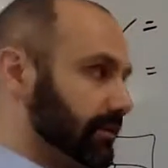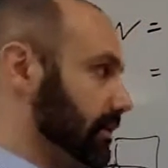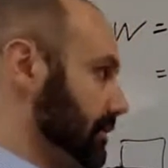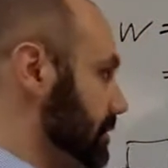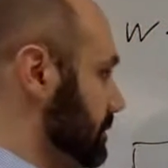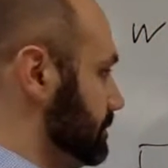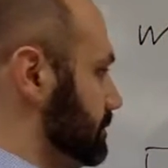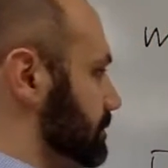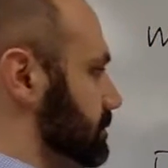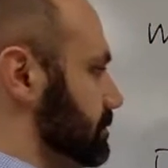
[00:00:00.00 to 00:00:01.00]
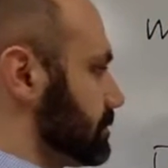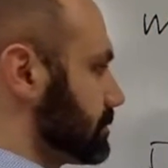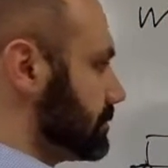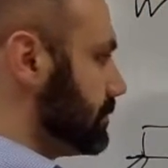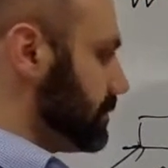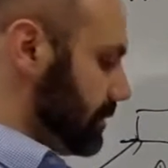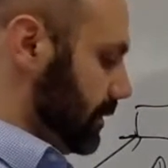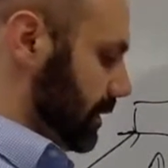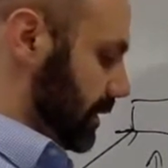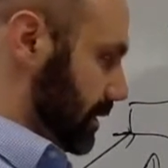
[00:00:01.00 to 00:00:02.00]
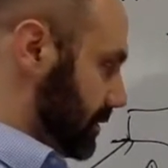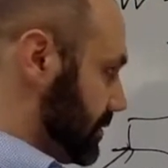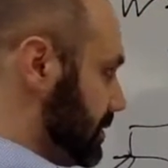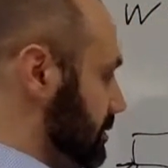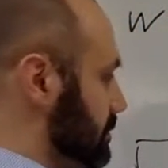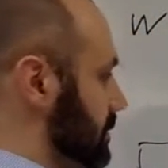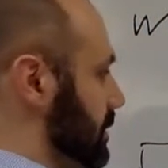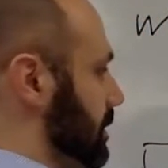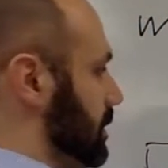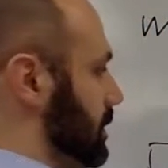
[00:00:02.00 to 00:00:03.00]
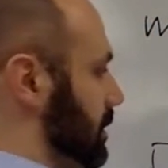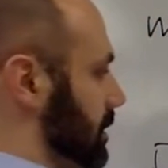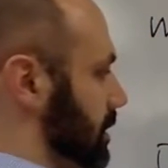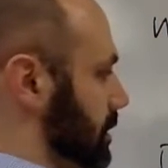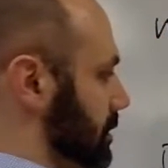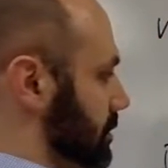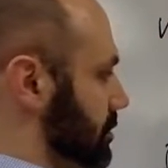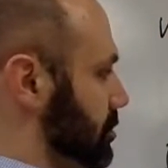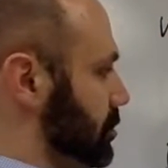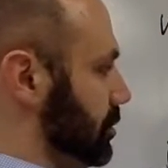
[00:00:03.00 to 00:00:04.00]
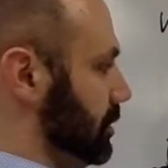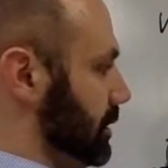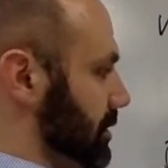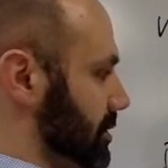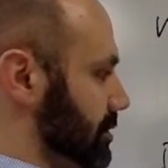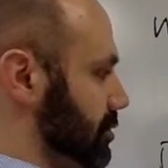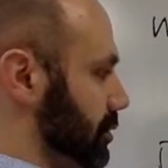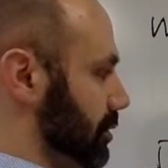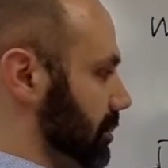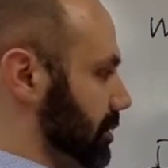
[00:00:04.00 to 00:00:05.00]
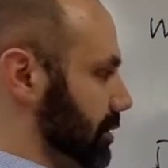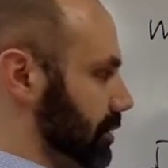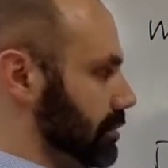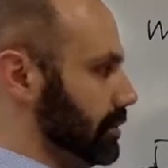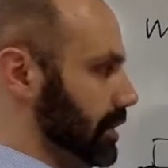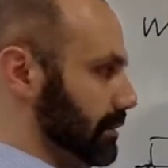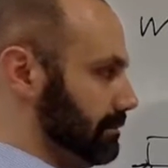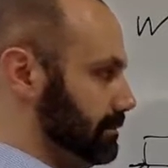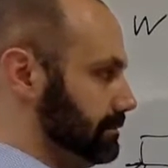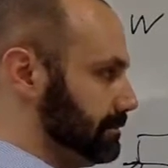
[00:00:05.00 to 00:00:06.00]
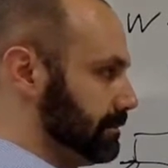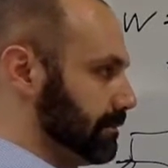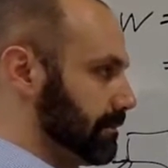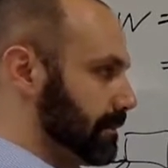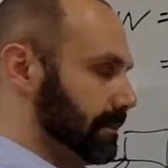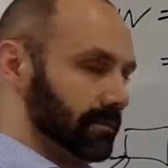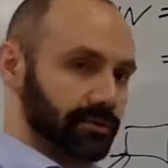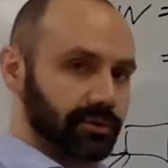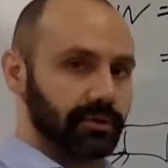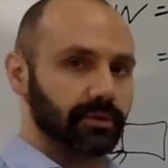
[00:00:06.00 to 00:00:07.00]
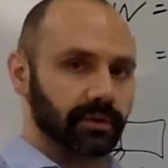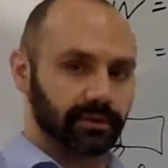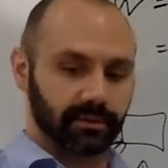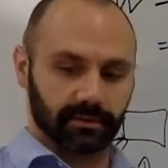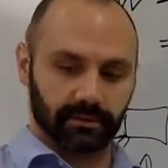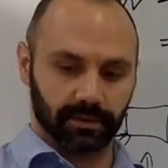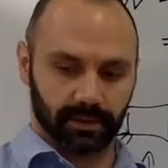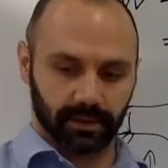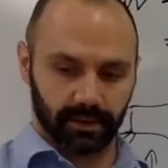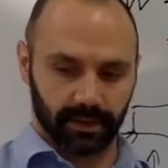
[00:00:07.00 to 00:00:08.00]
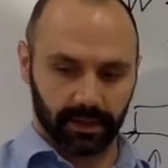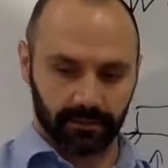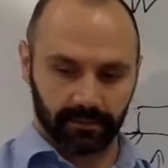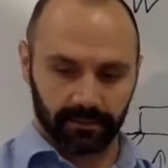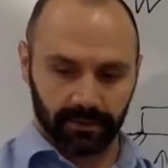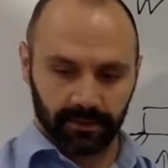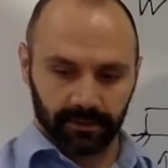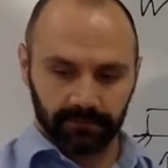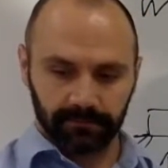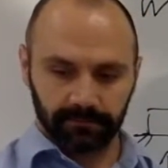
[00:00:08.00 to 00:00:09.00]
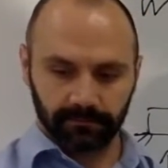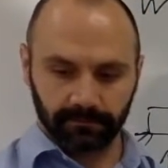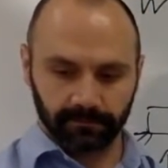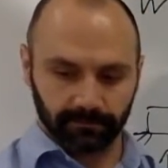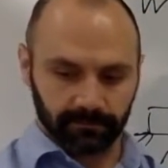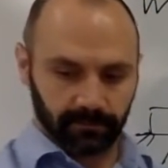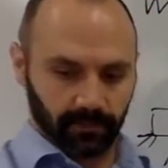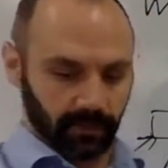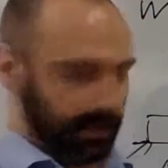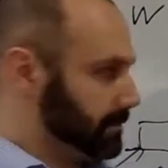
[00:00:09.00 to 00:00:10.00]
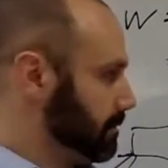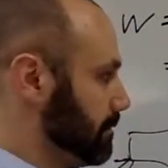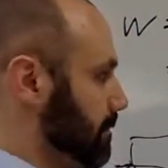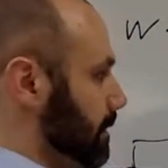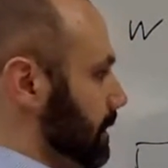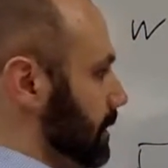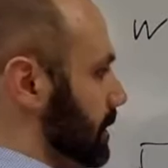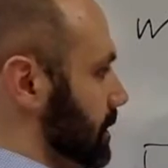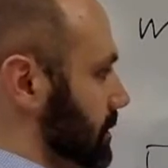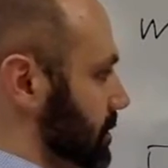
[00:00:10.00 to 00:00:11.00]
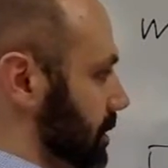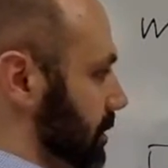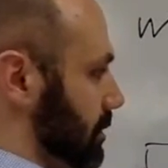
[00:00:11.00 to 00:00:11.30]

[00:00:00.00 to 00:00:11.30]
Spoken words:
volt is joule. It's a joule per coulomb. Those are the units on that. So